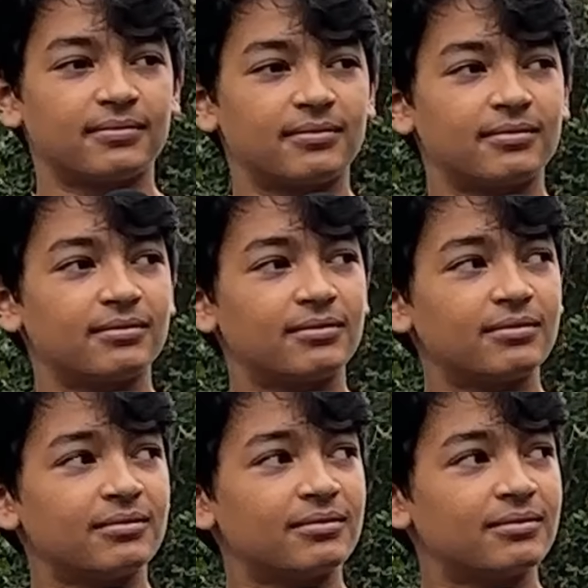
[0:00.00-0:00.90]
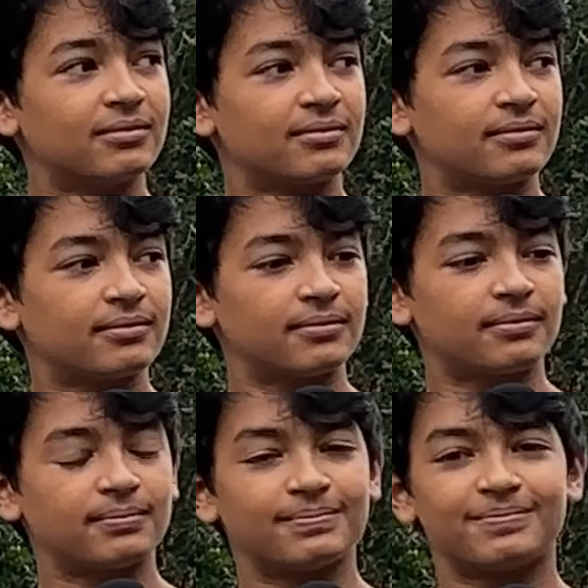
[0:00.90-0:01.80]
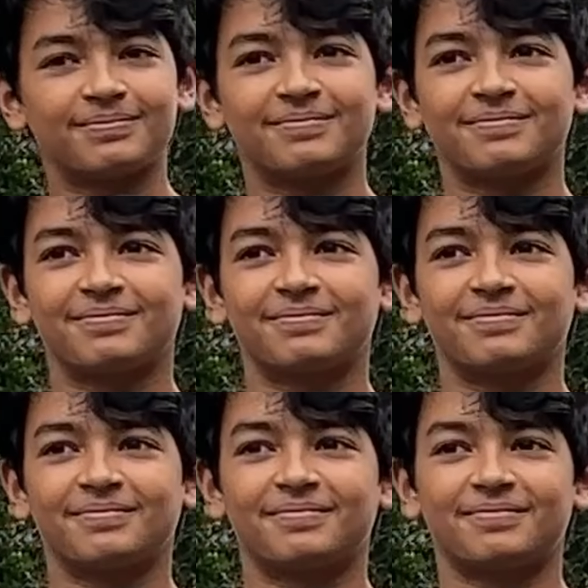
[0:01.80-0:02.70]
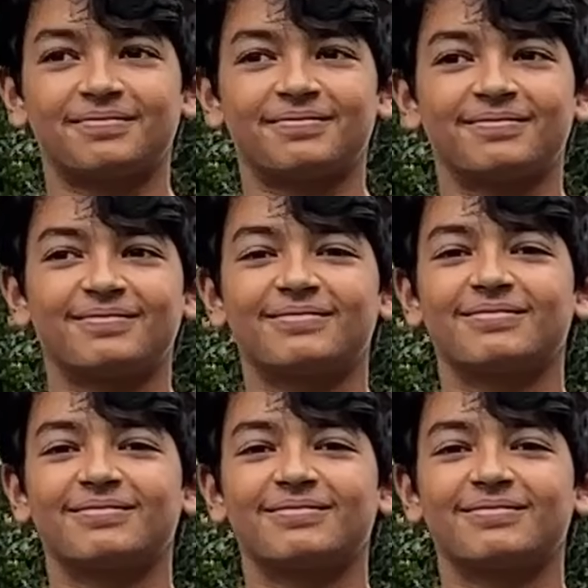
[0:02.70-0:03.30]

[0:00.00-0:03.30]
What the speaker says: This person isn't speaking.